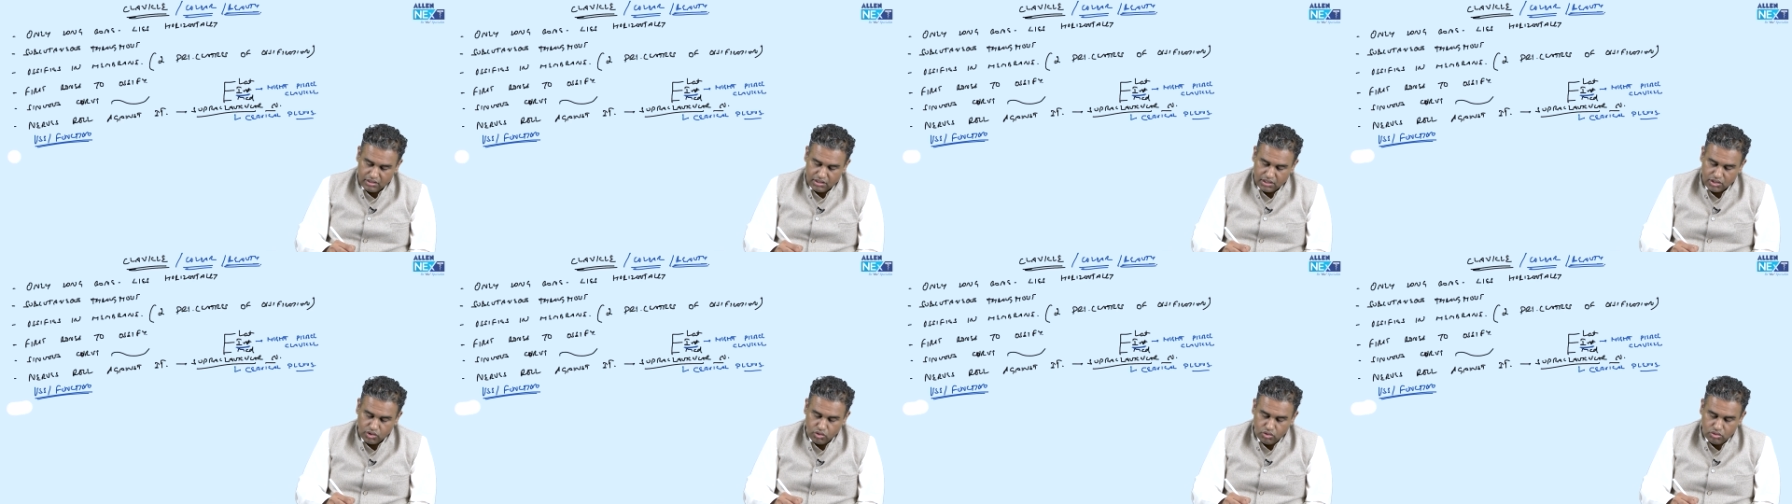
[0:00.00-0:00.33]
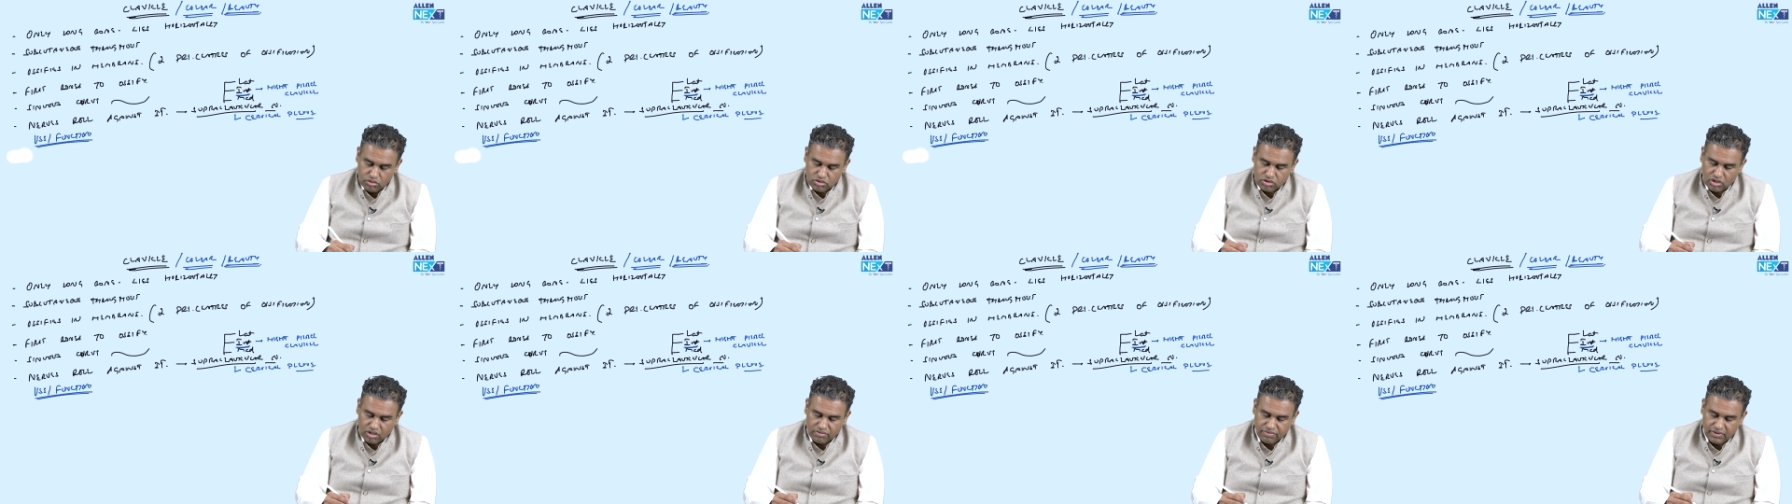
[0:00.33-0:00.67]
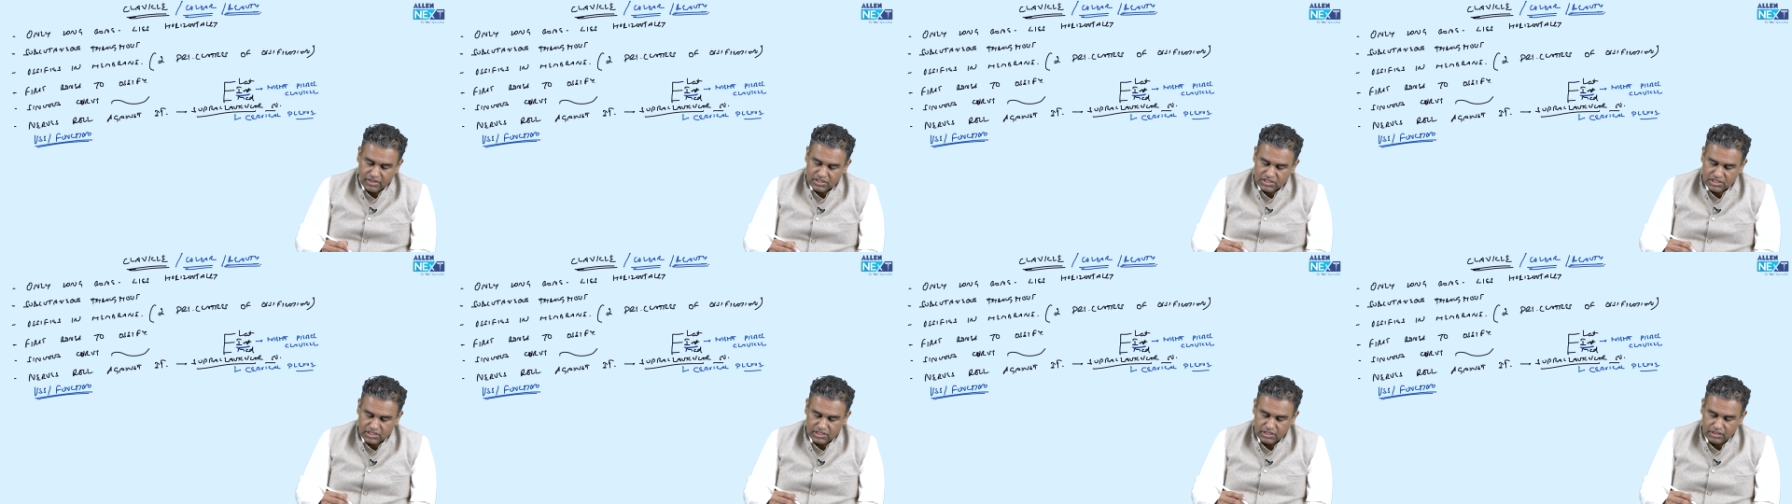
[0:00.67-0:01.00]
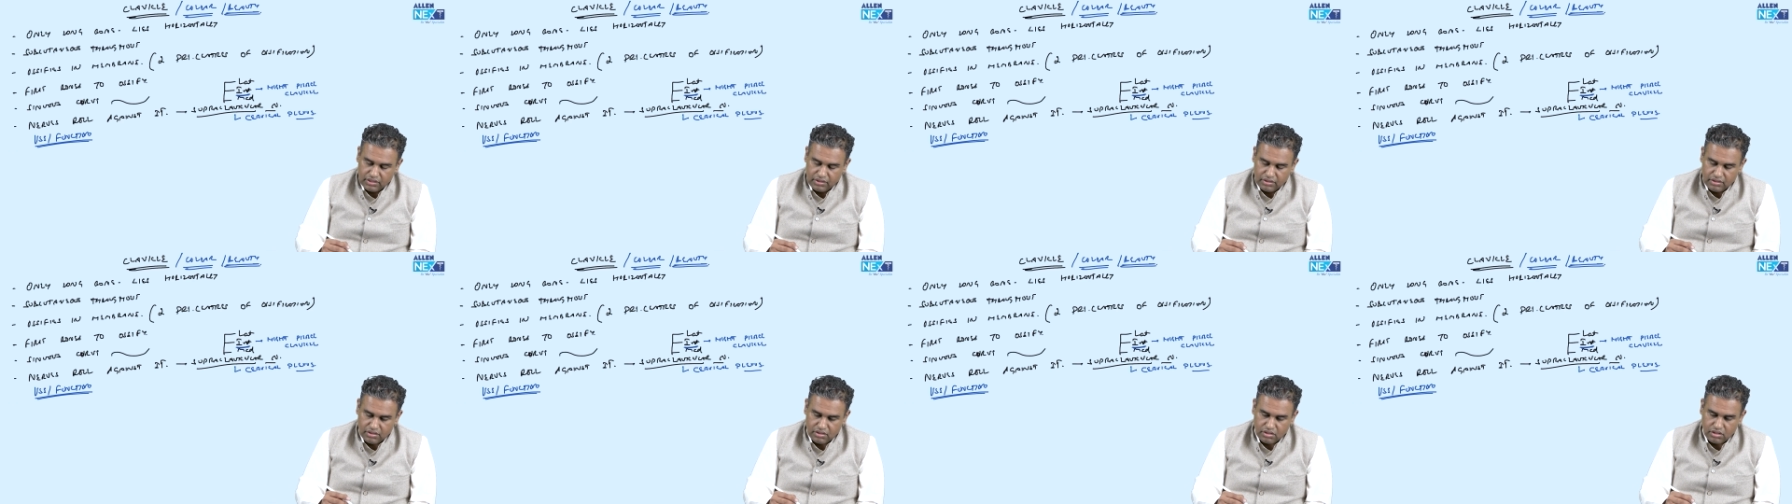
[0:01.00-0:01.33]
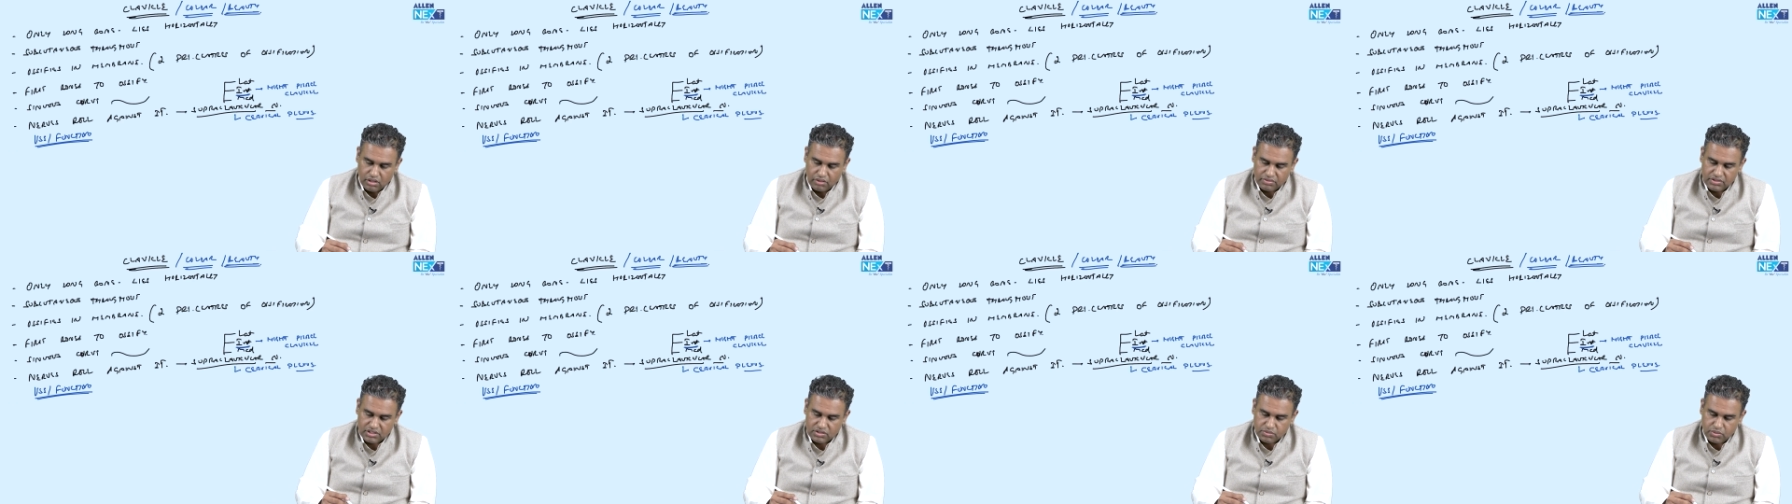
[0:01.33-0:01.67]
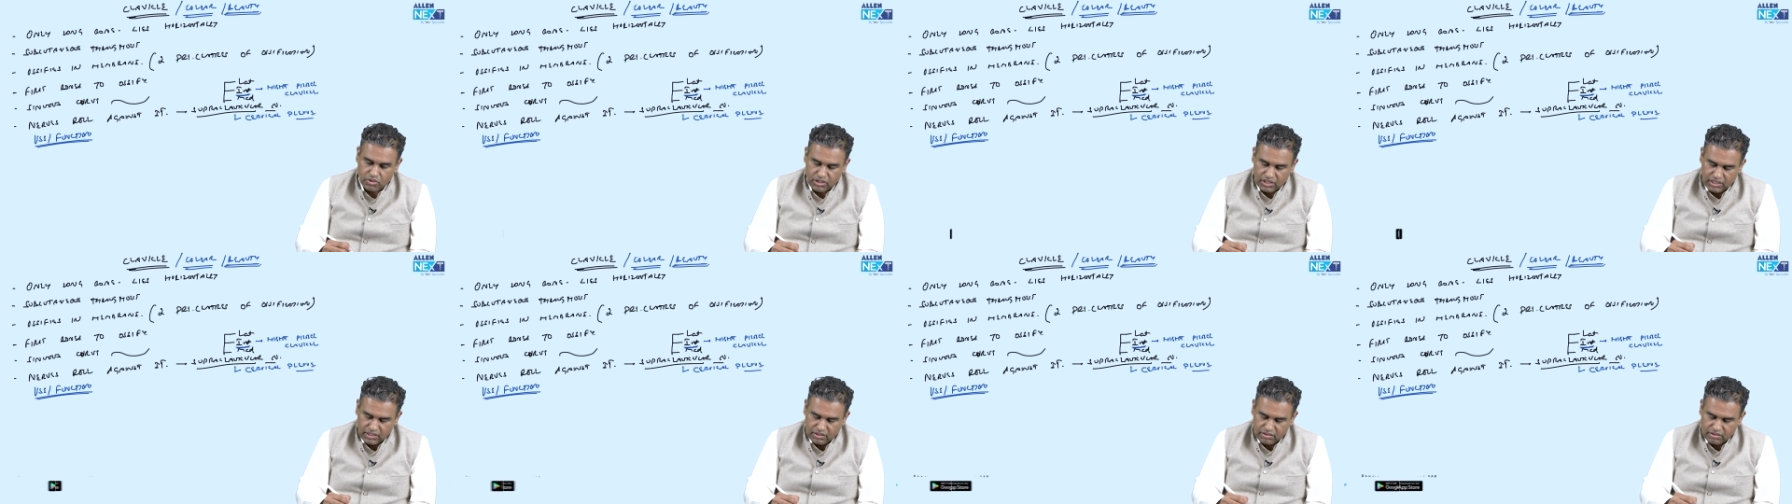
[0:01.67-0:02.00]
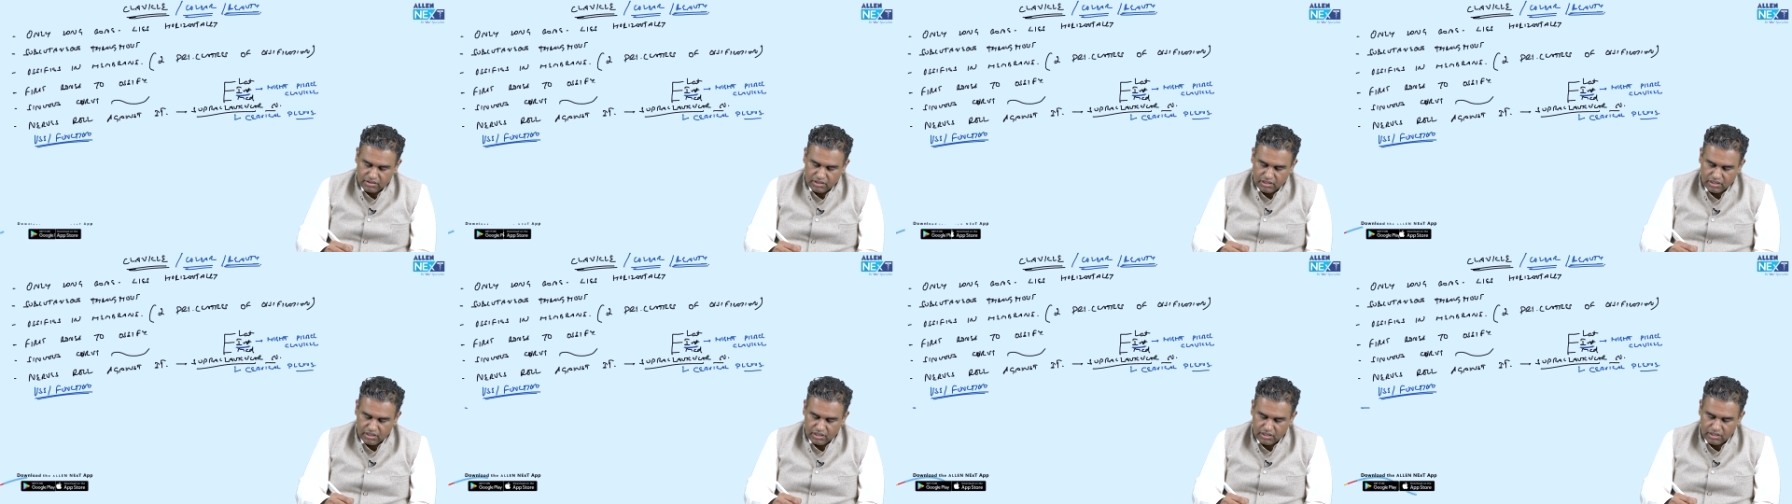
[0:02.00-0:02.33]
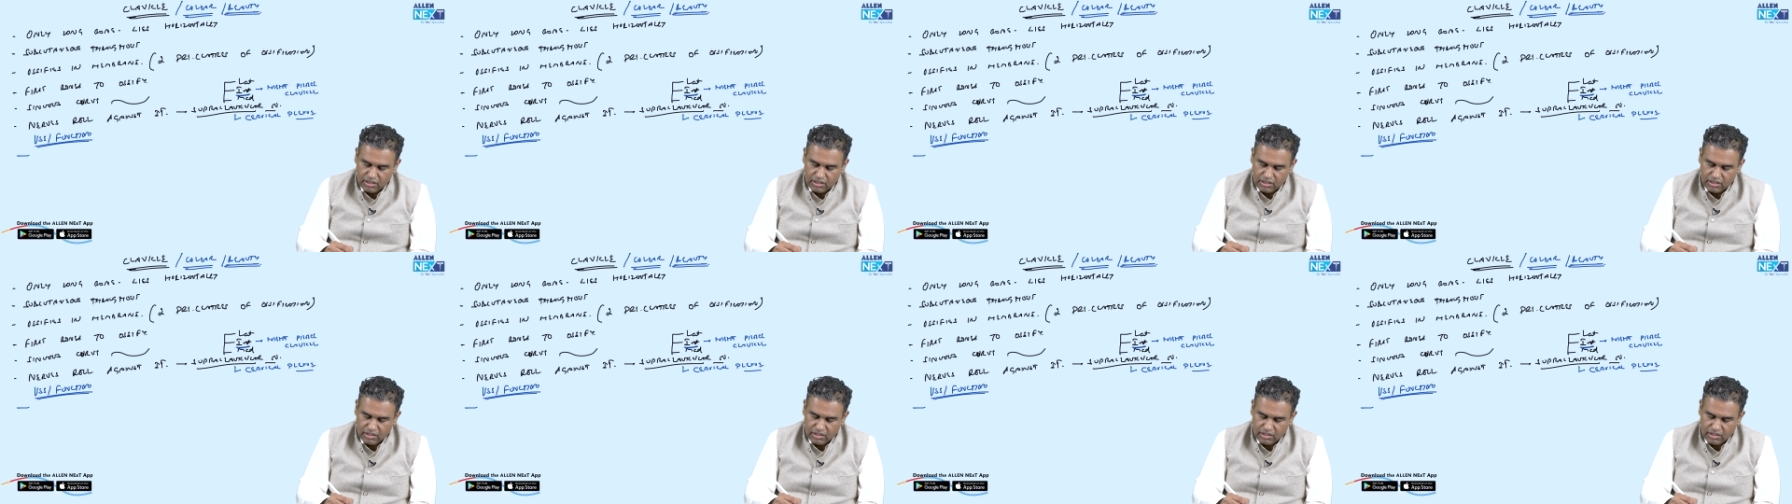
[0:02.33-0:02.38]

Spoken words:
The use or function of this bone is